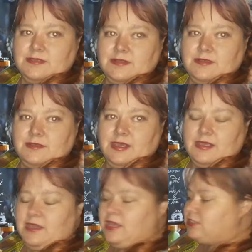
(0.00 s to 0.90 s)
Okay,
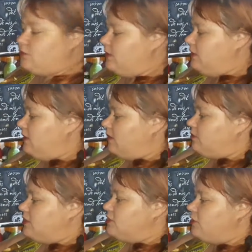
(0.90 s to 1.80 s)
so when I'm going to
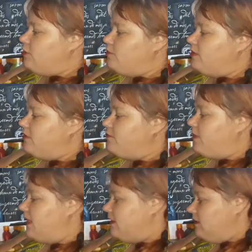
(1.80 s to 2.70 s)
show you a bit of
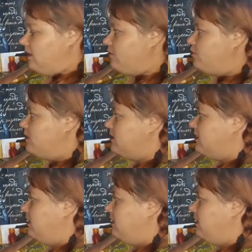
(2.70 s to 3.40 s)
palette knife work now,